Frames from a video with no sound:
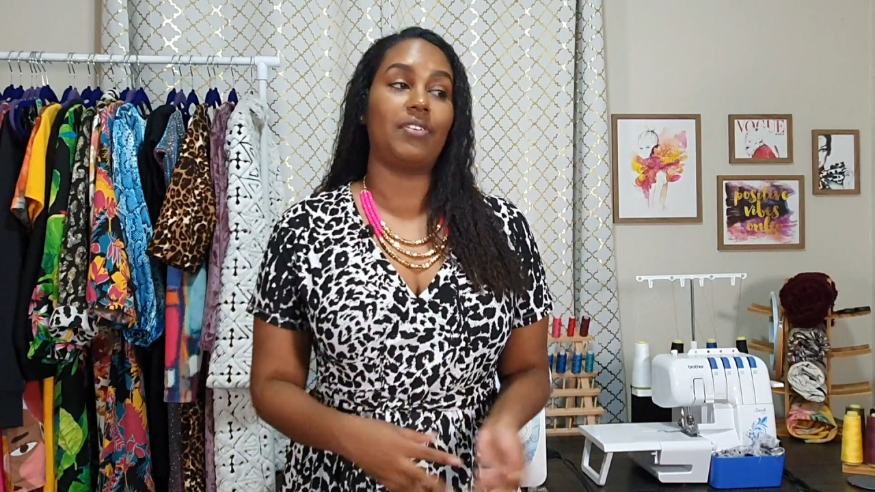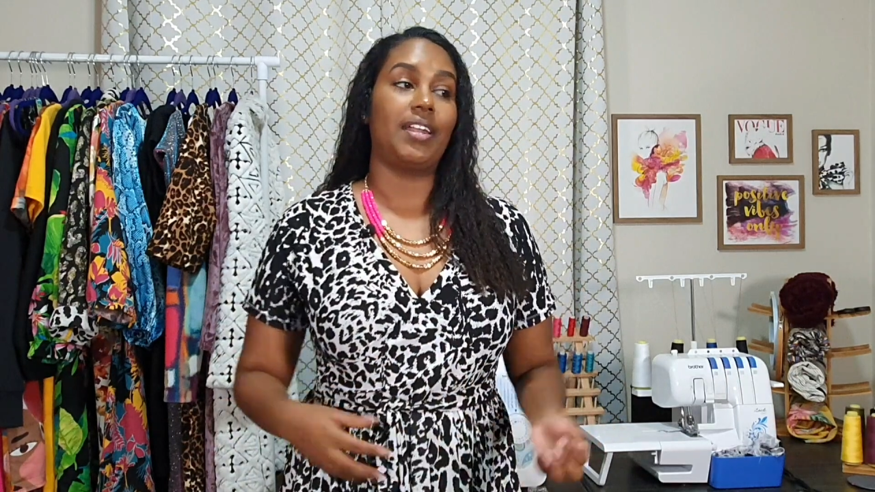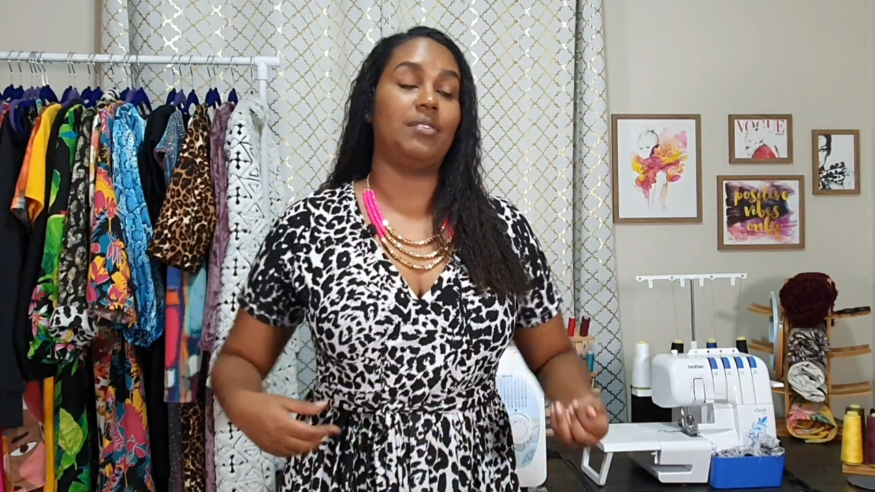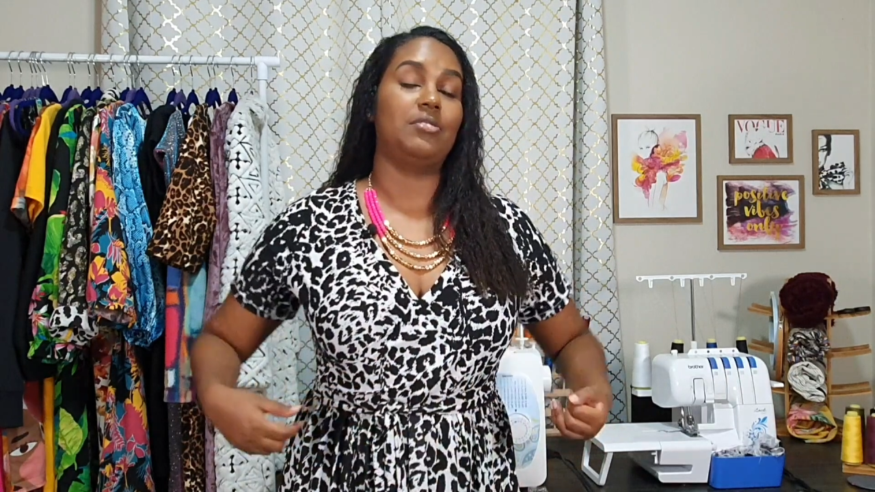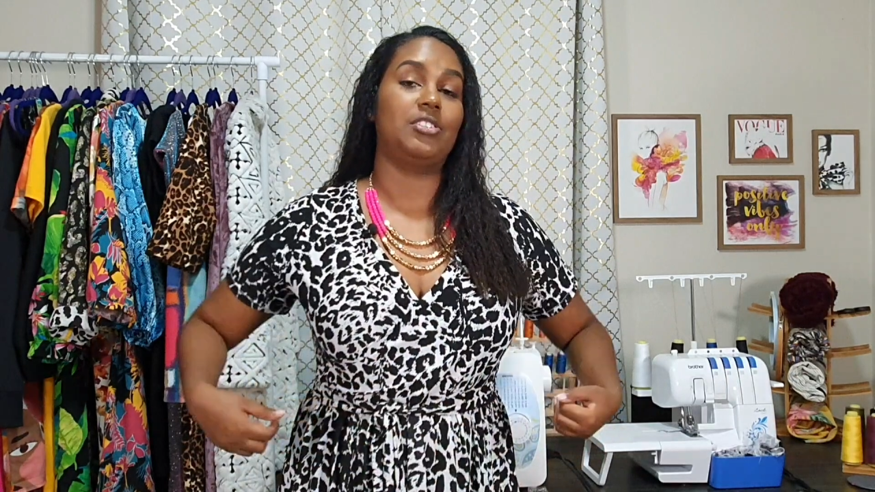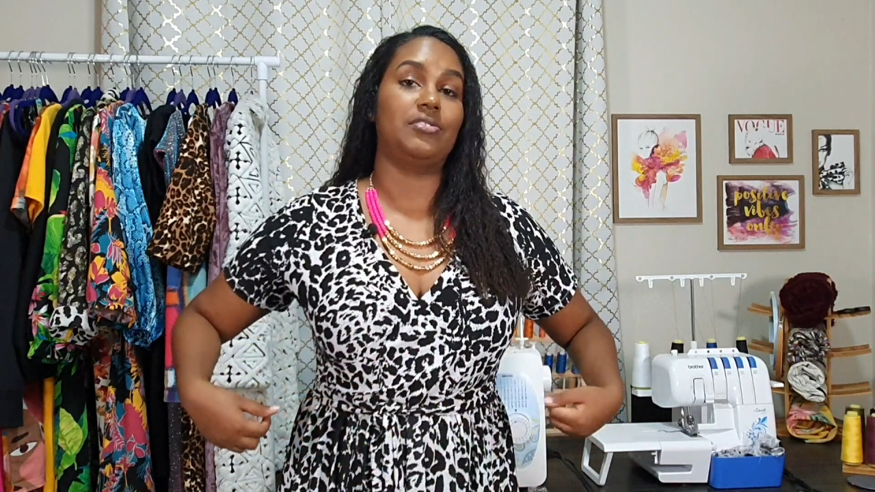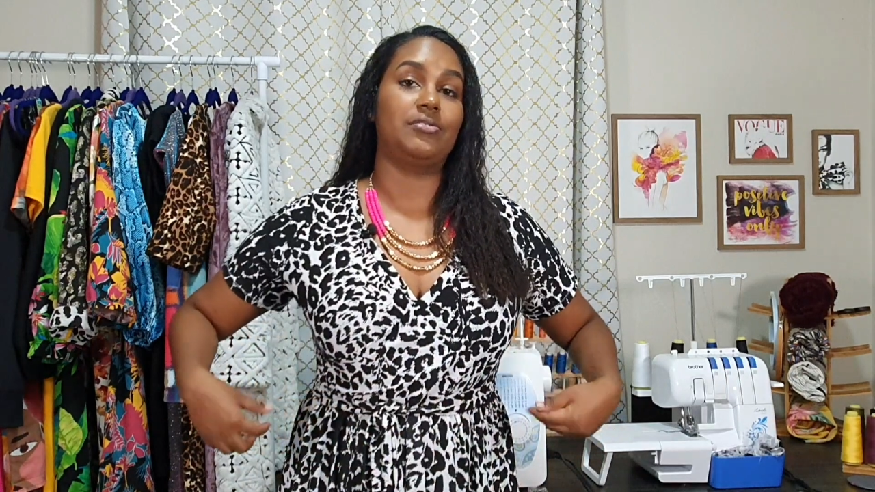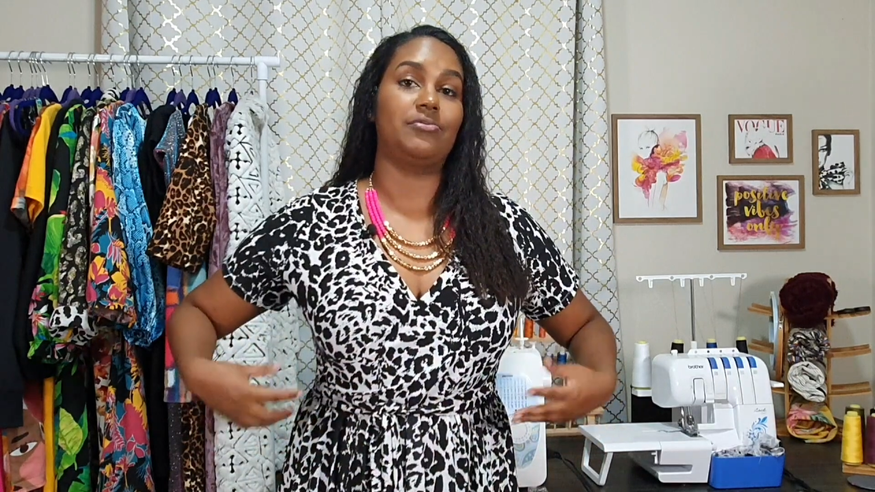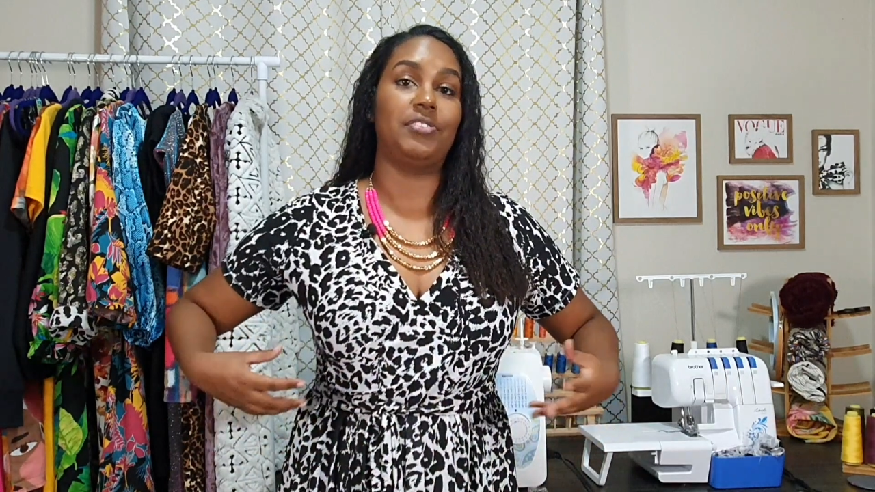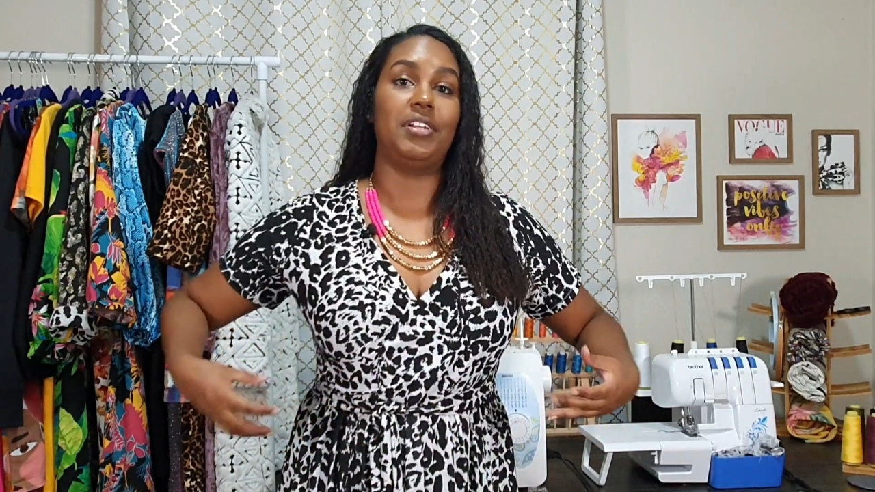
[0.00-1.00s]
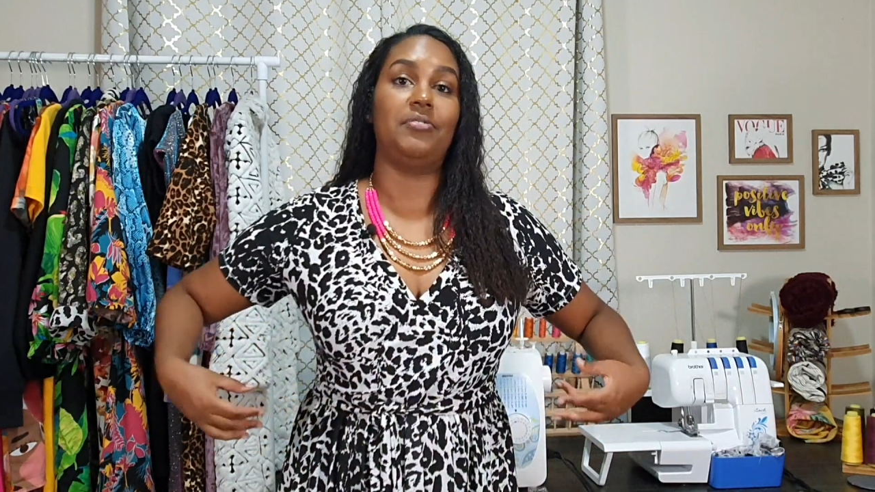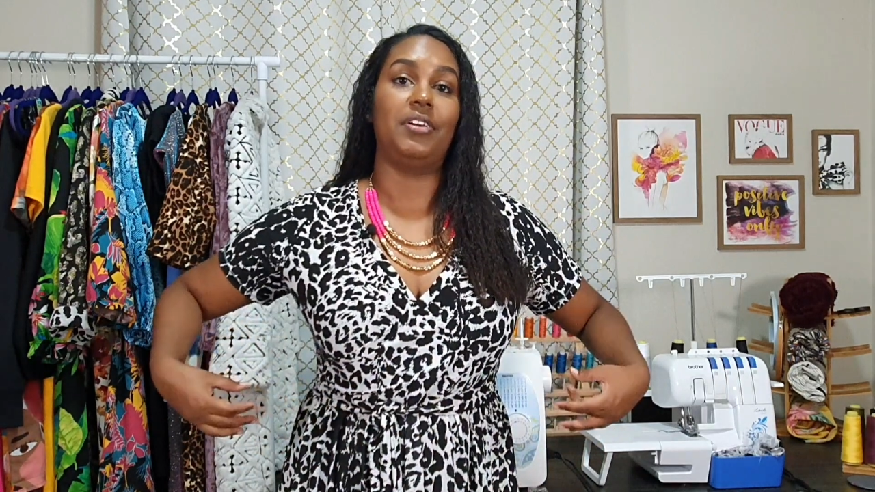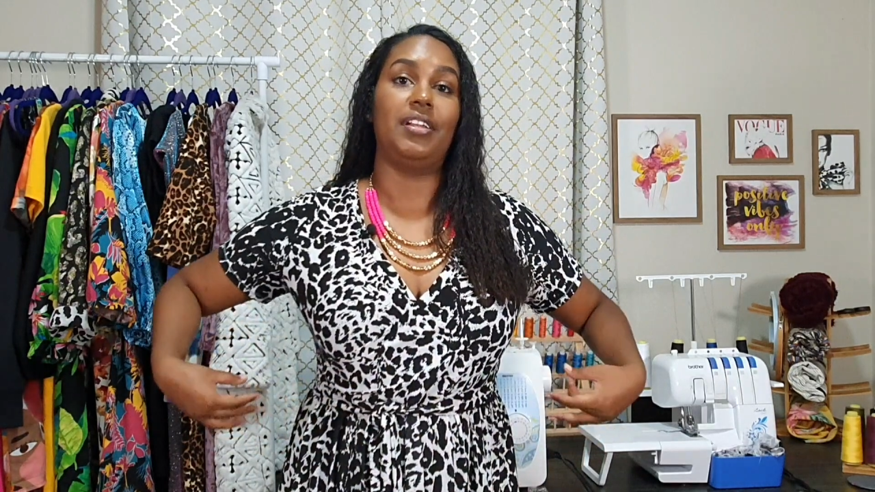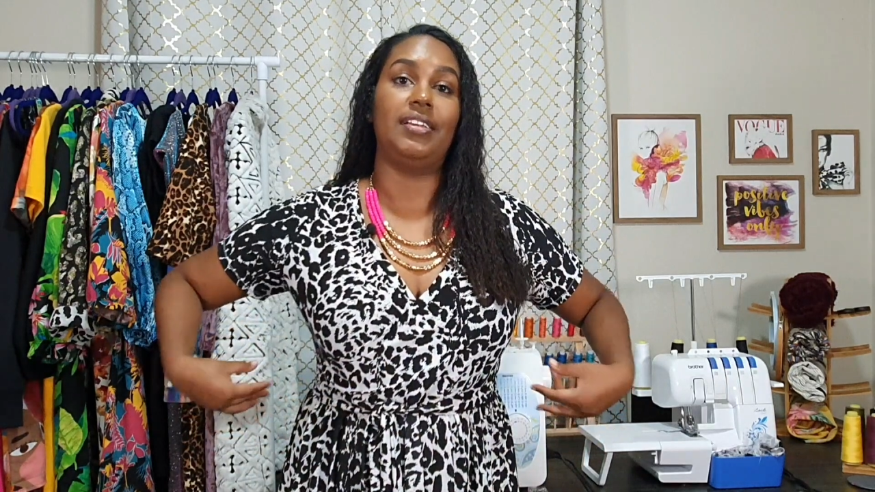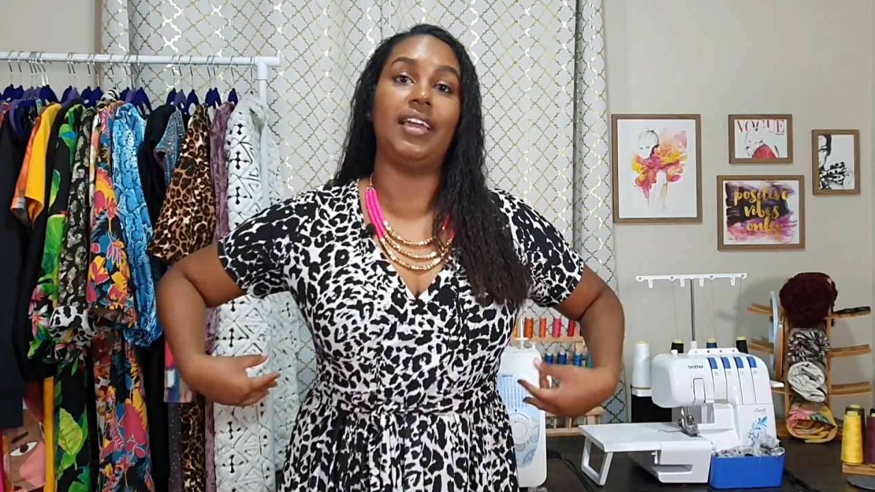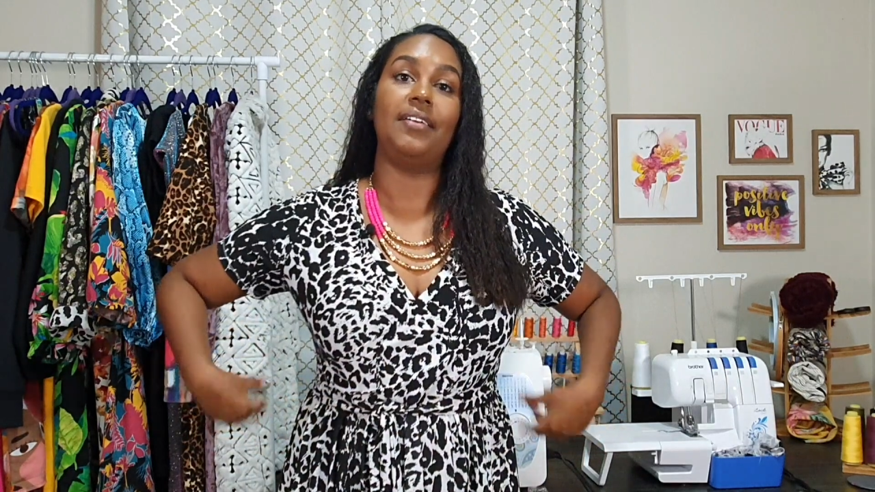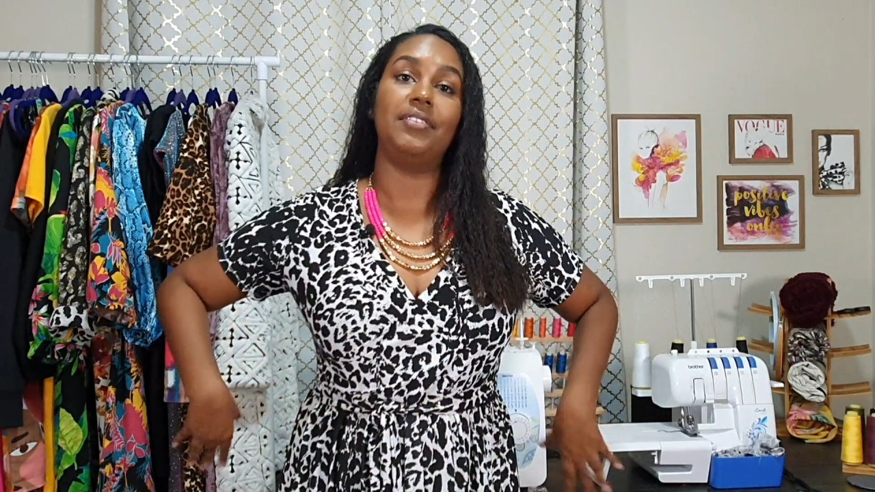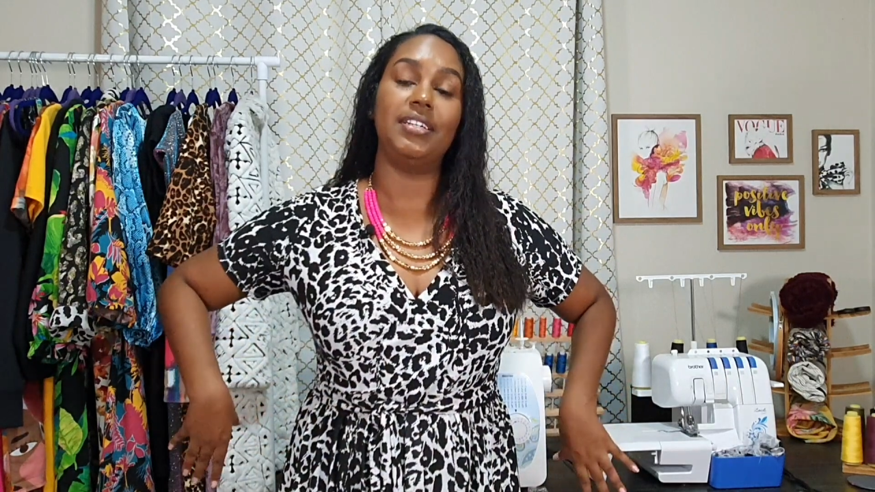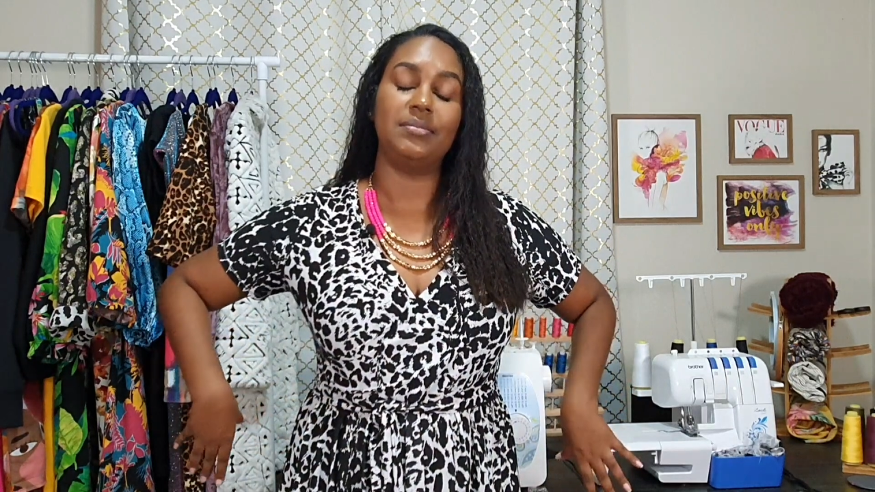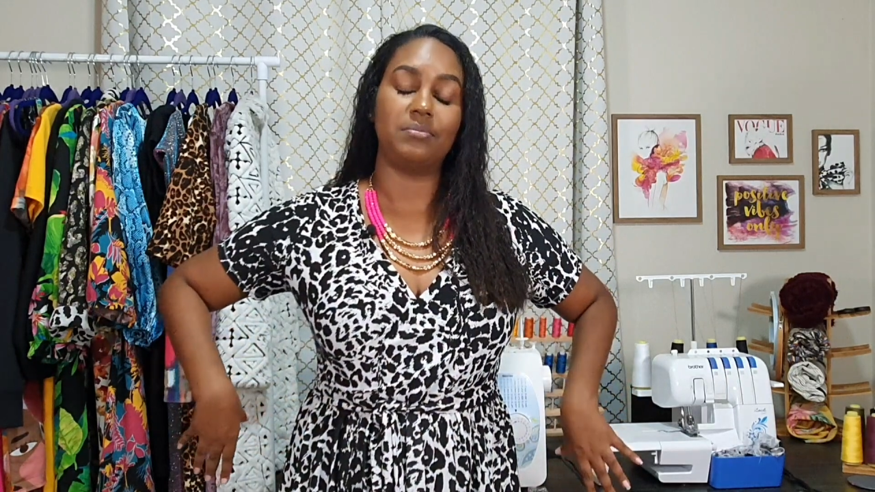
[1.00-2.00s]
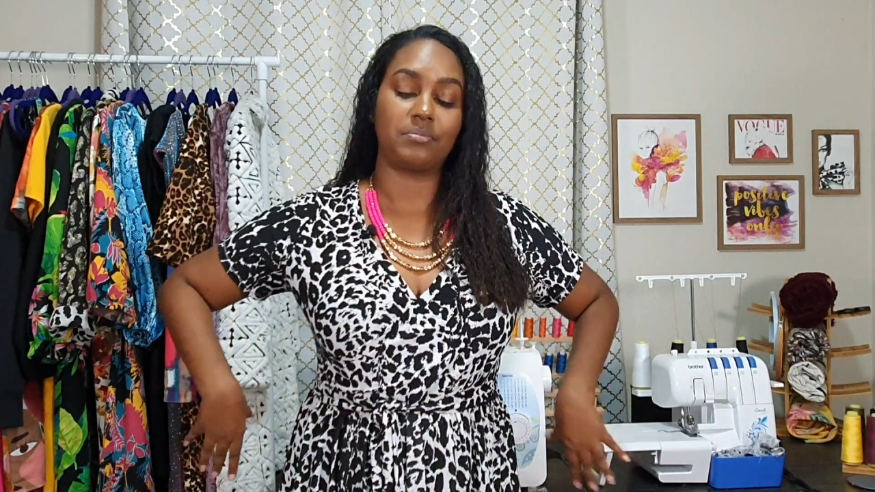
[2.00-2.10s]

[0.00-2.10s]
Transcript: and it was just really heavy,